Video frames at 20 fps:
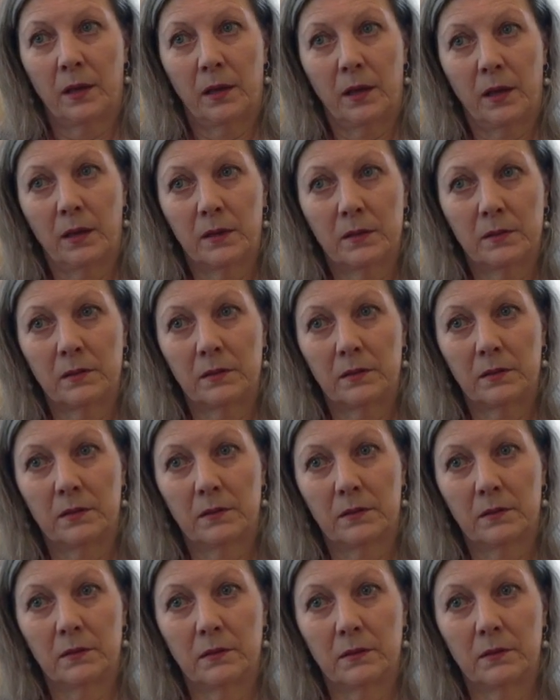And
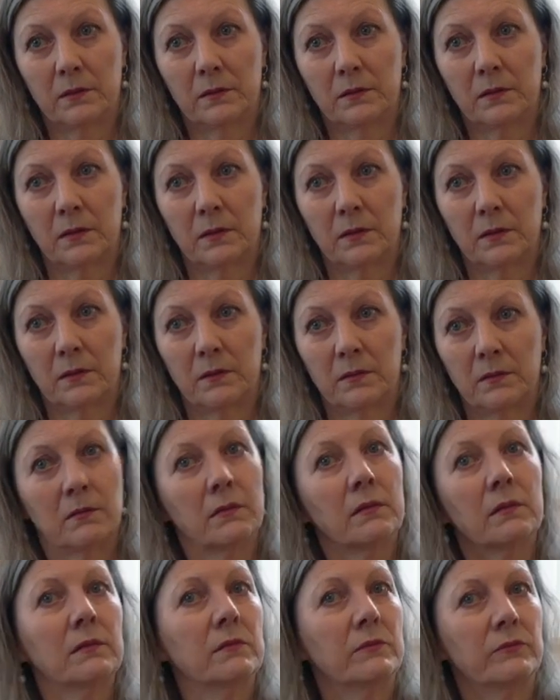the,
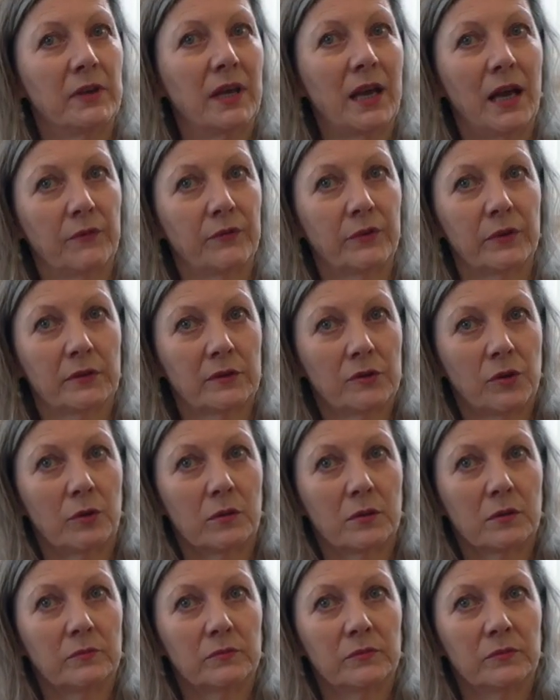we have a
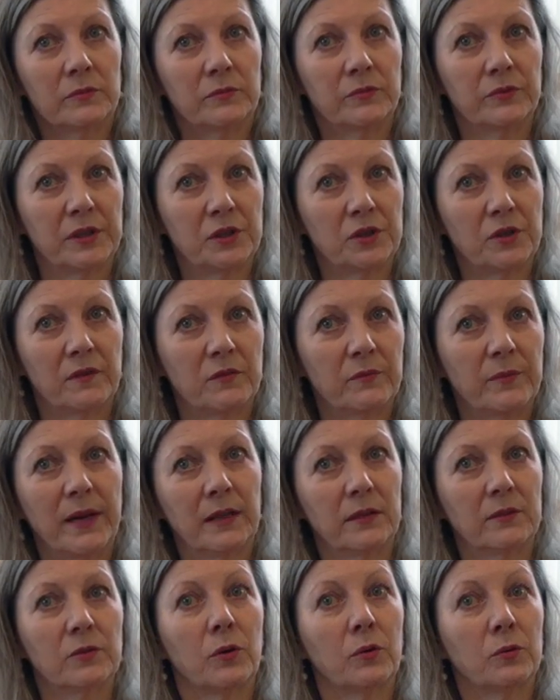term which is
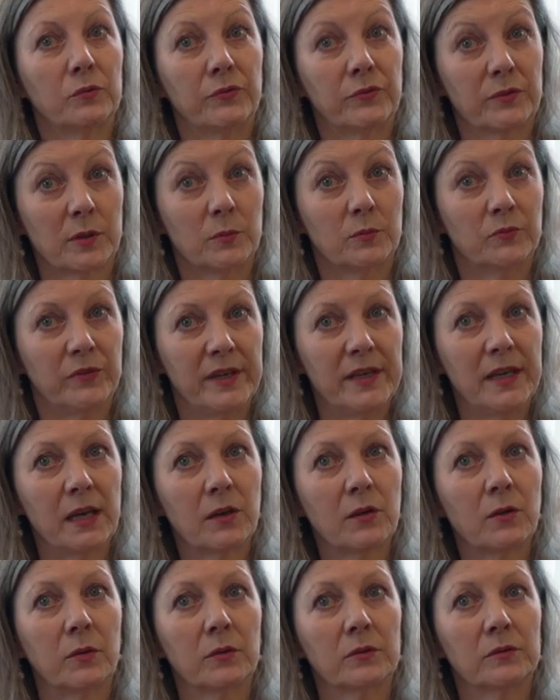well known from
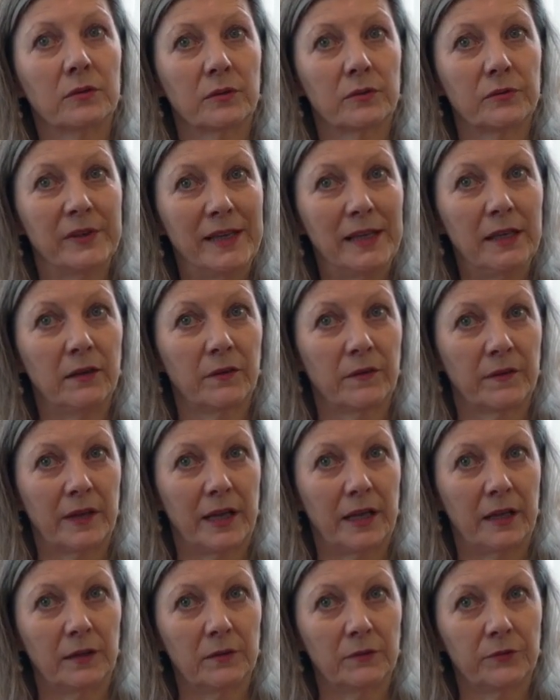Winnicott, the real
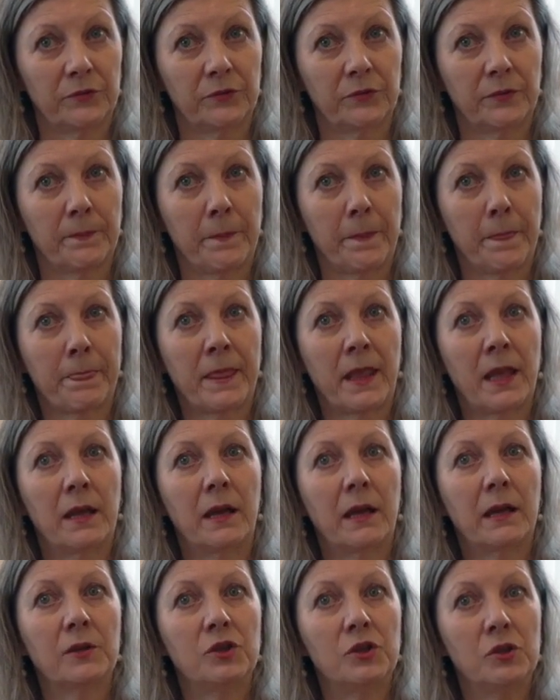self,
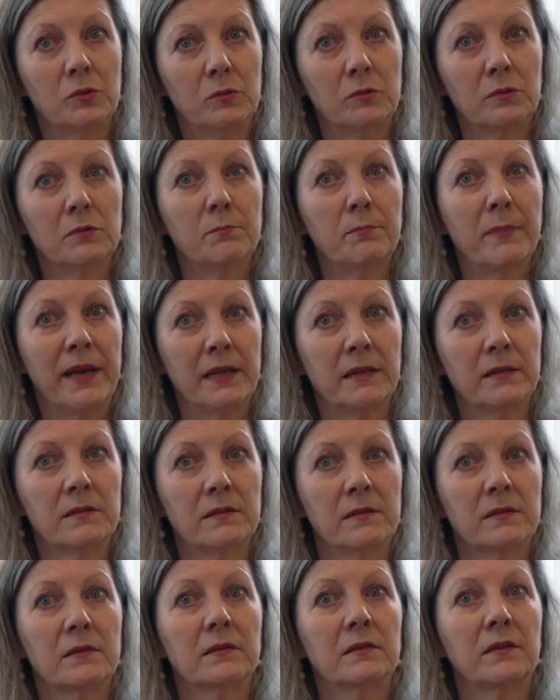and Jung
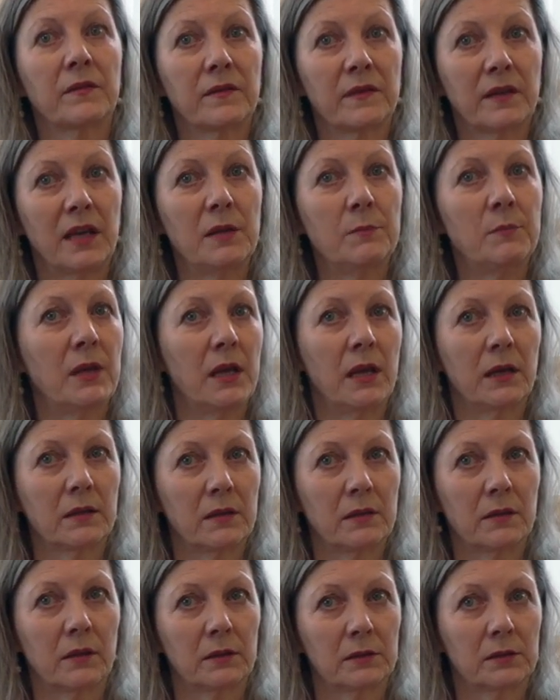meant the same, he
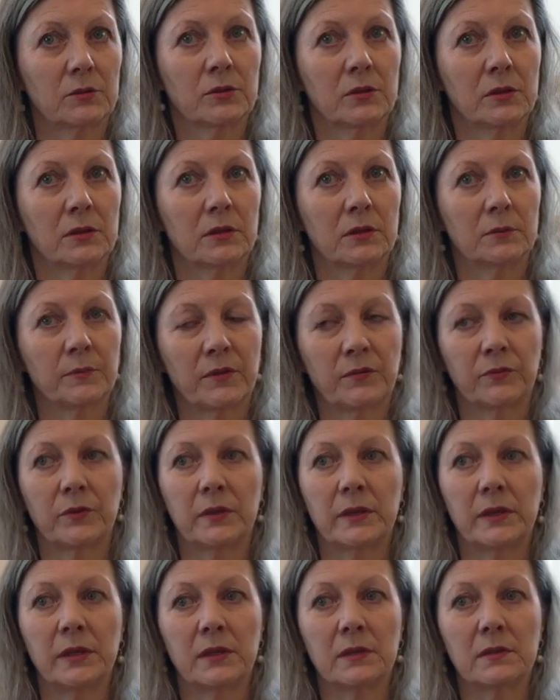had other terms
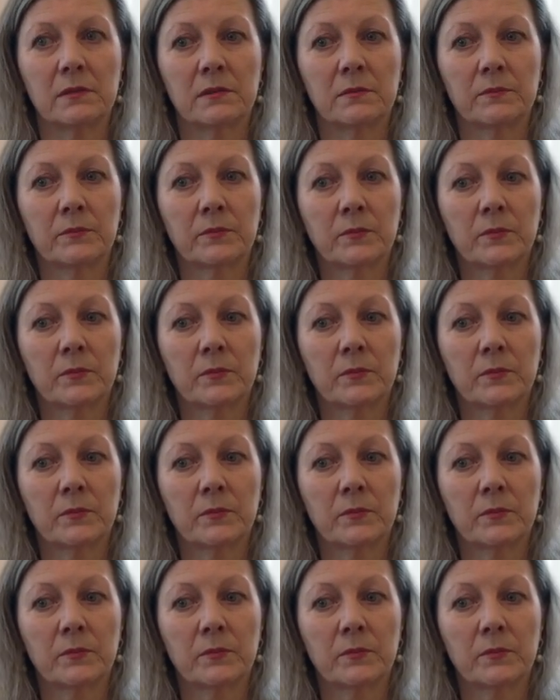for it.